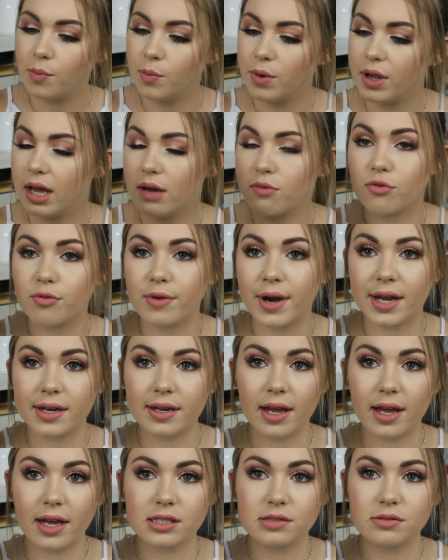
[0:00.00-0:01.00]
We have
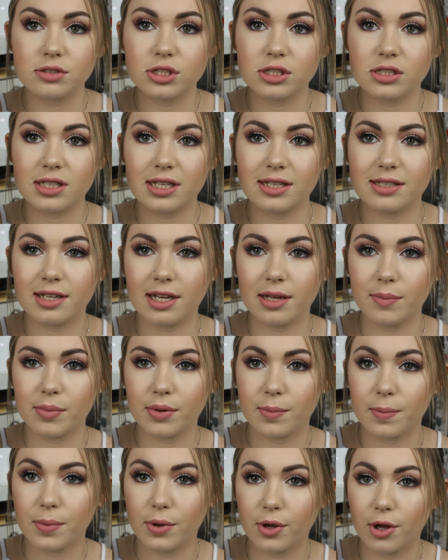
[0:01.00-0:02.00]
Roundhouse, which is a deep
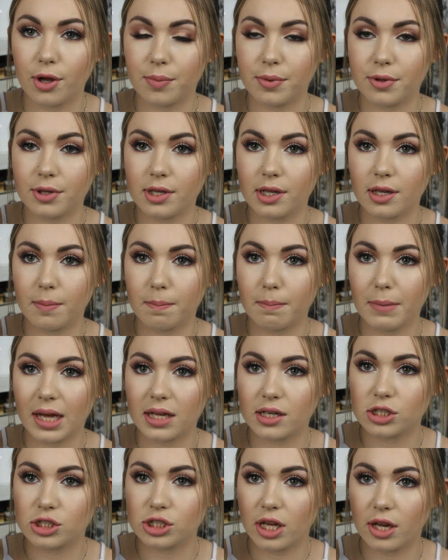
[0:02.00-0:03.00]
purpley
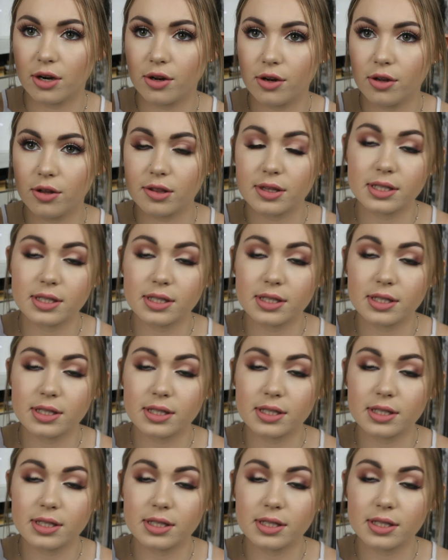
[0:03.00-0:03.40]
matte shadow.